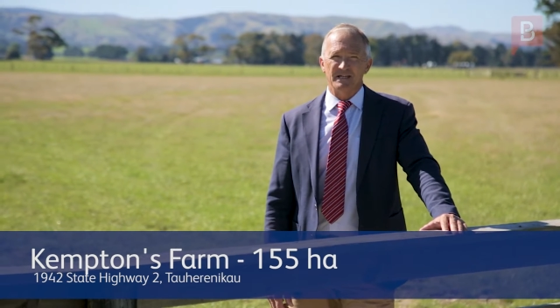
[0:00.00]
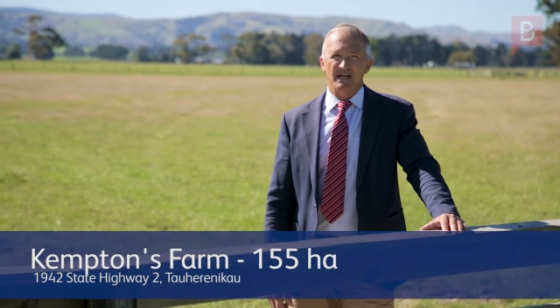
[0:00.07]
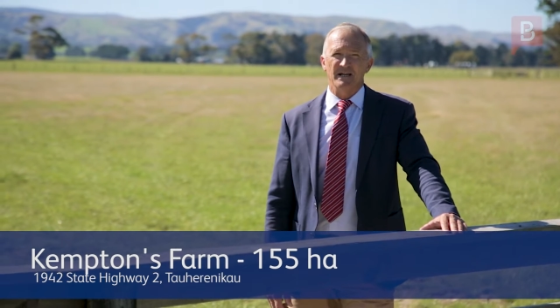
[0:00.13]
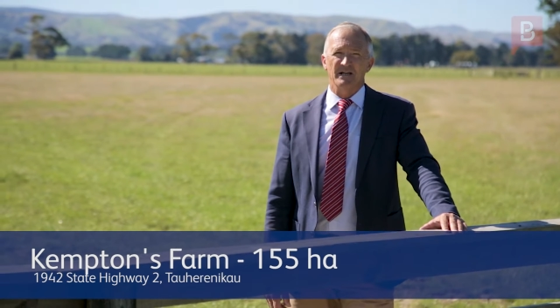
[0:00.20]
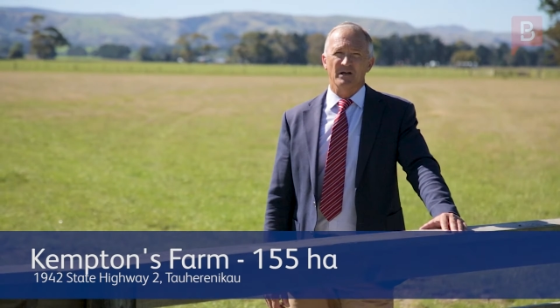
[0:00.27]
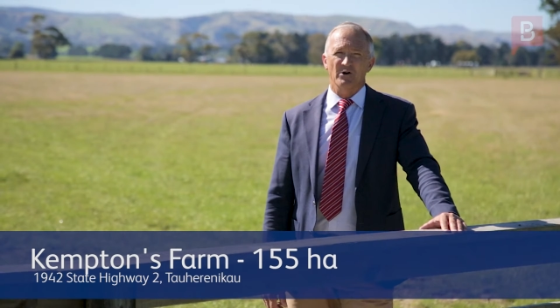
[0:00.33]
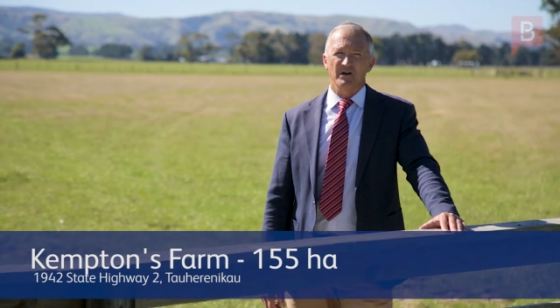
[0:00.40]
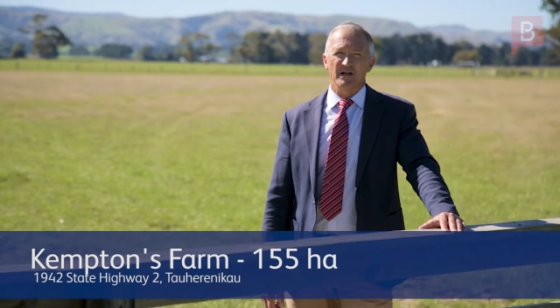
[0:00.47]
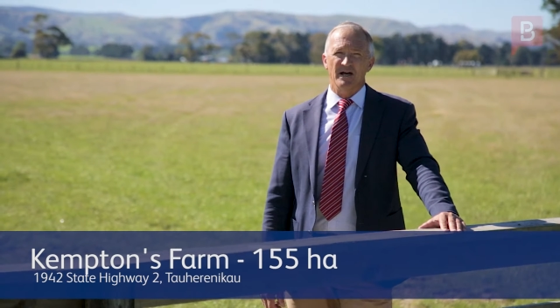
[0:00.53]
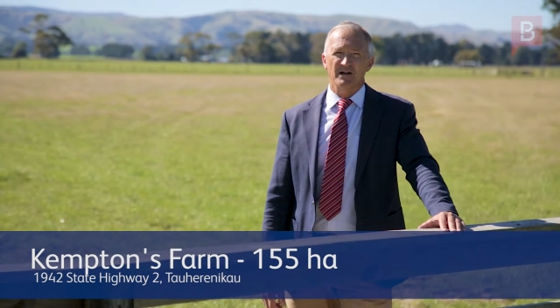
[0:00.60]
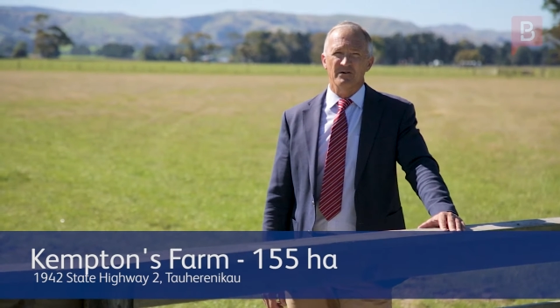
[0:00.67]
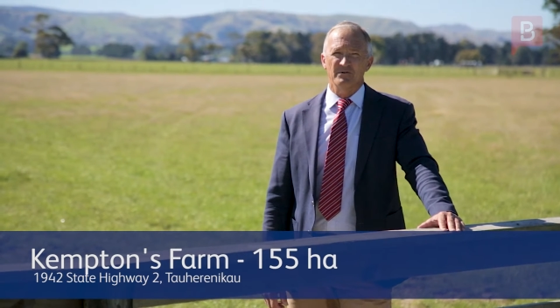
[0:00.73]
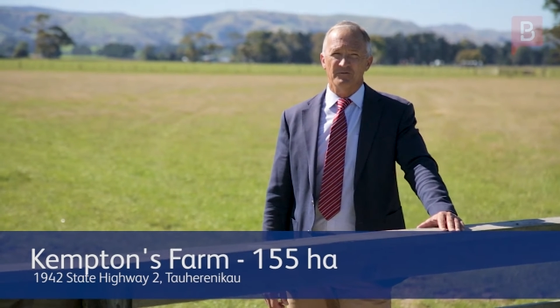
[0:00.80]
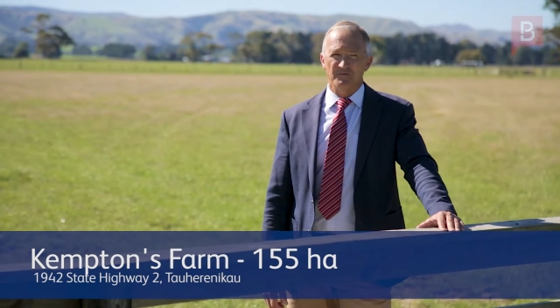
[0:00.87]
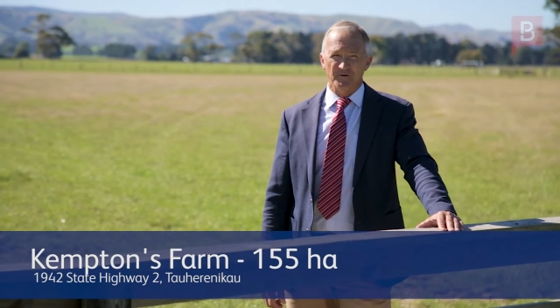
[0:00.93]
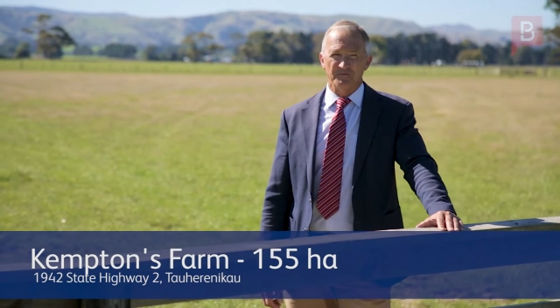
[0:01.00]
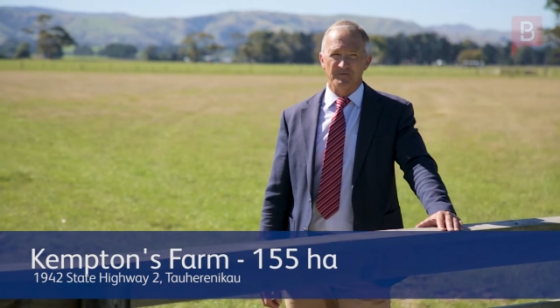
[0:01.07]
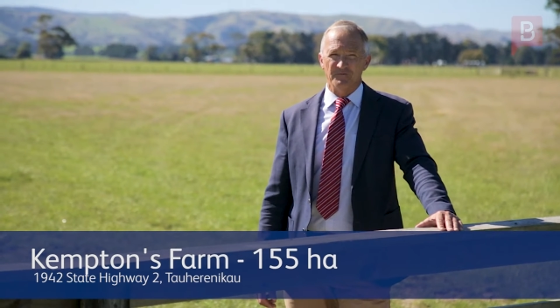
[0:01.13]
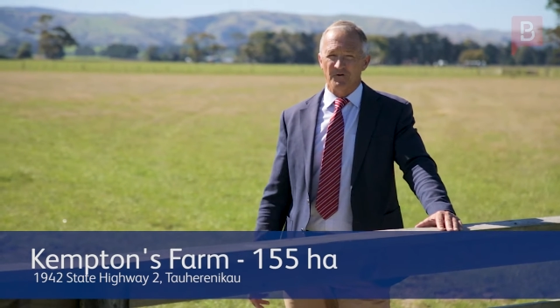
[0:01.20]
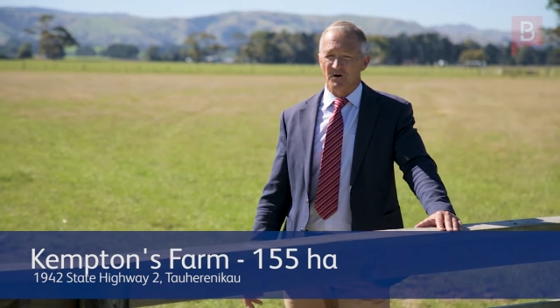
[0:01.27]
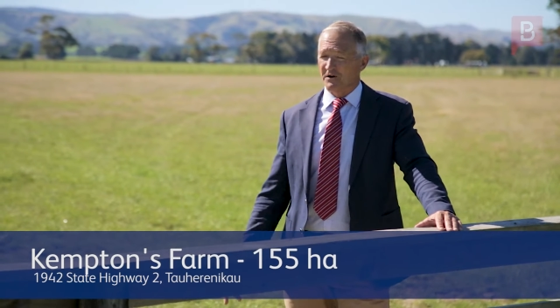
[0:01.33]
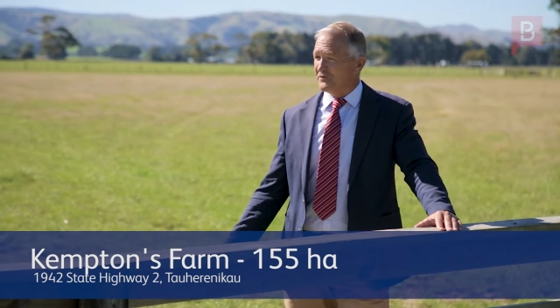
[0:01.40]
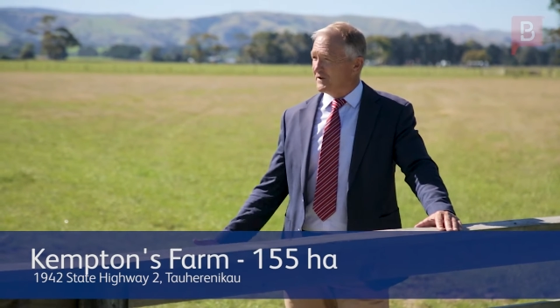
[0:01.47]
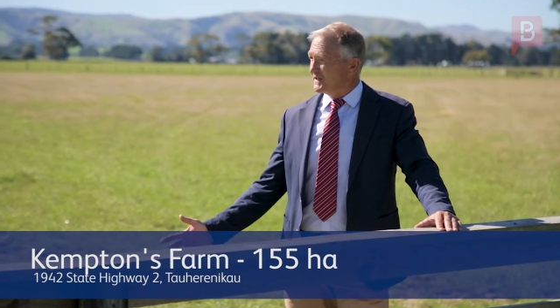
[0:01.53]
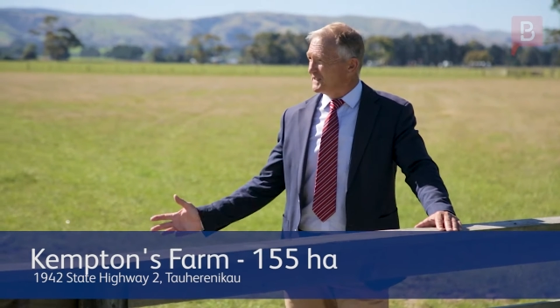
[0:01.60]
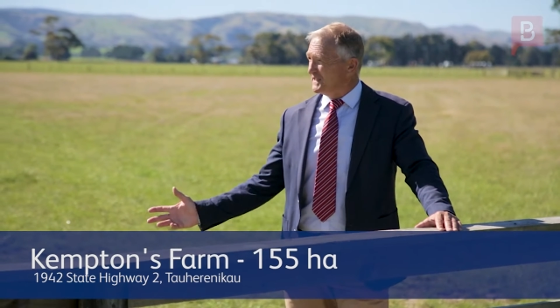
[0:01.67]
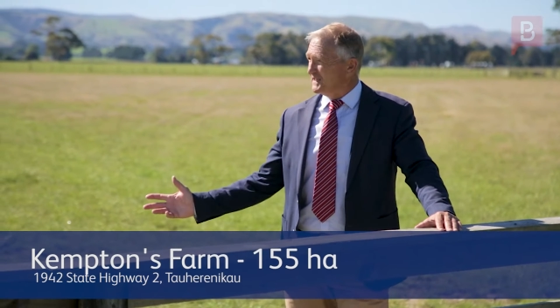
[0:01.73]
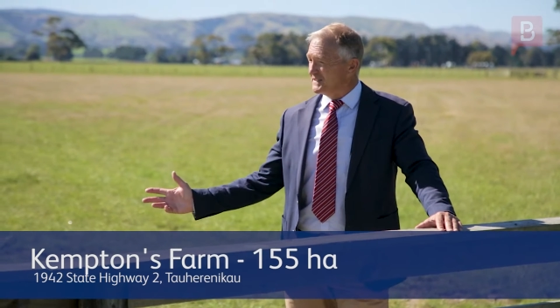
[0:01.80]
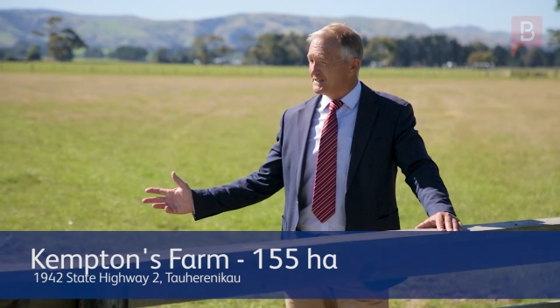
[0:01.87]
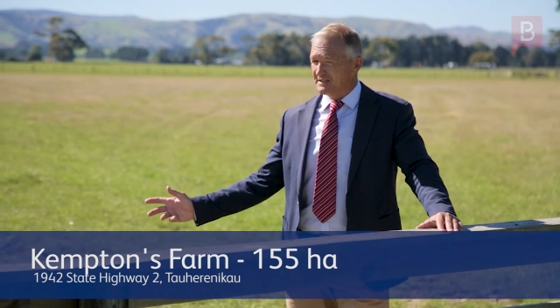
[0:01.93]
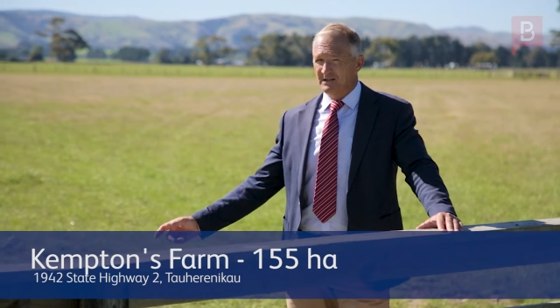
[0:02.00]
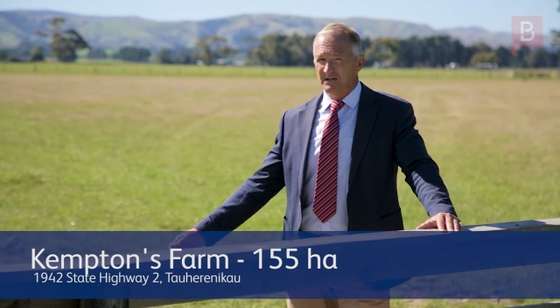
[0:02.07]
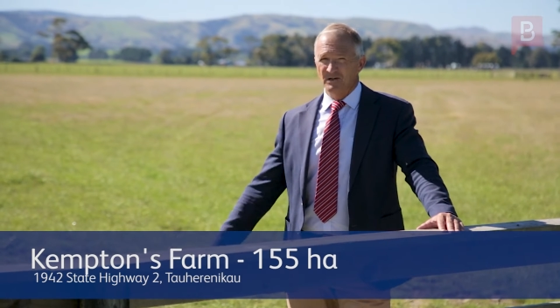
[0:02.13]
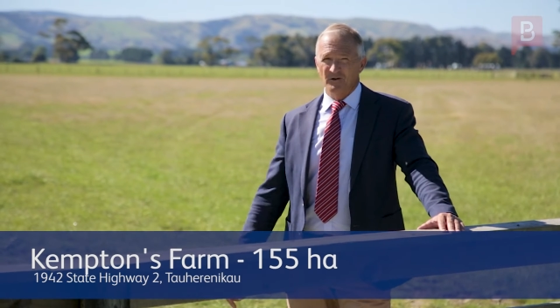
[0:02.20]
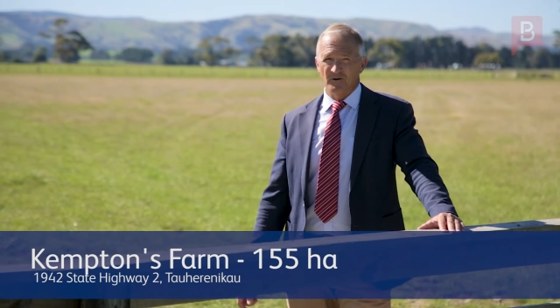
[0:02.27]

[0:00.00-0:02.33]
standing on 155 hectares